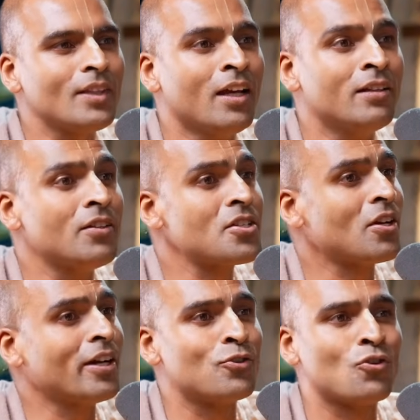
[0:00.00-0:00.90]
And they
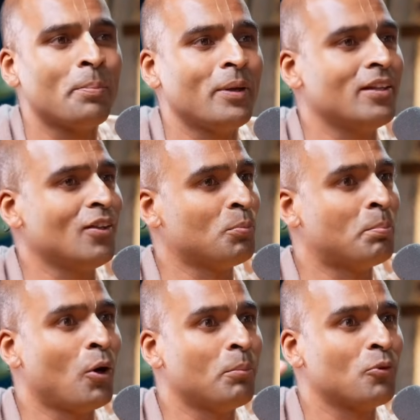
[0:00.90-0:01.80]
started dropping these
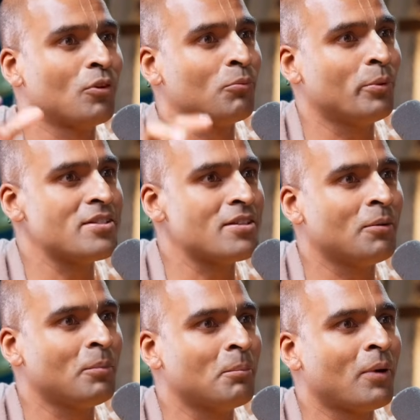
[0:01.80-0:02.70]
bombs of
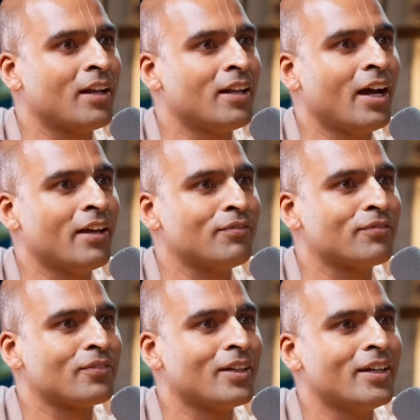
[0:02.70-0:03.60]
wisdom in my
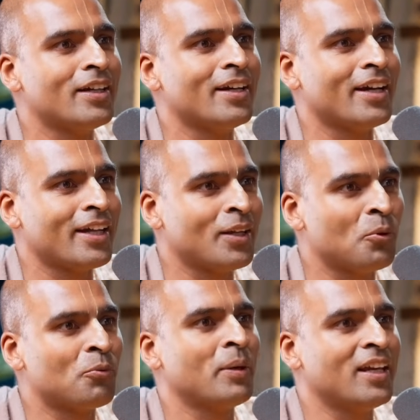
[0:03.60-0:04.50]
life. And it
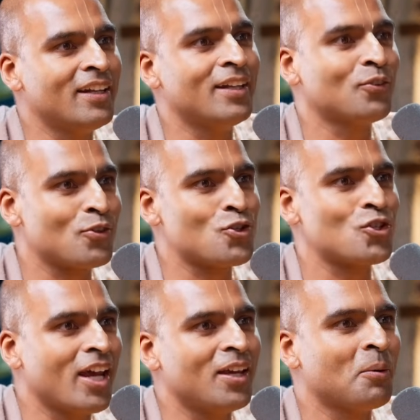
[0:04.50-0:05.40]
was beginning to
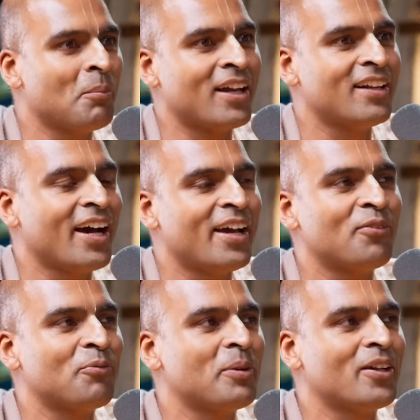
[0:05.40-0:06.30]
shake my
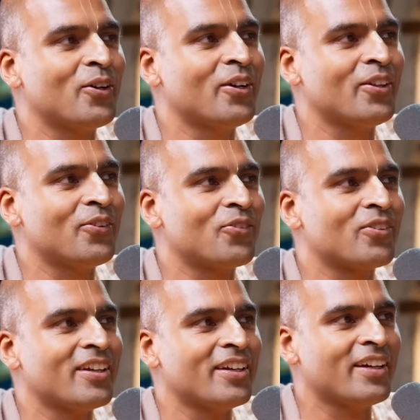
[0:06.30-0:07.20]
life because
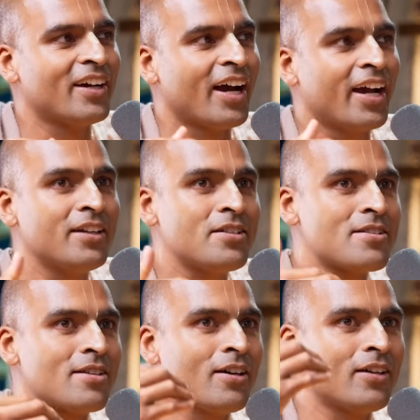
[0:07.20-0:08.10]
I had a
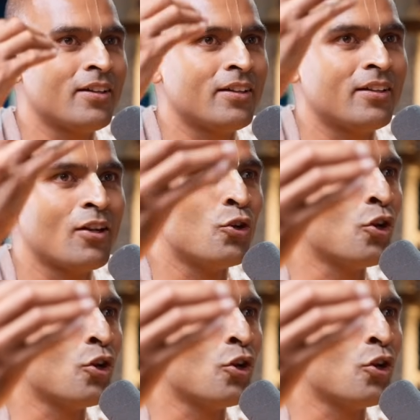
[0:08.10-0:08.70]
certain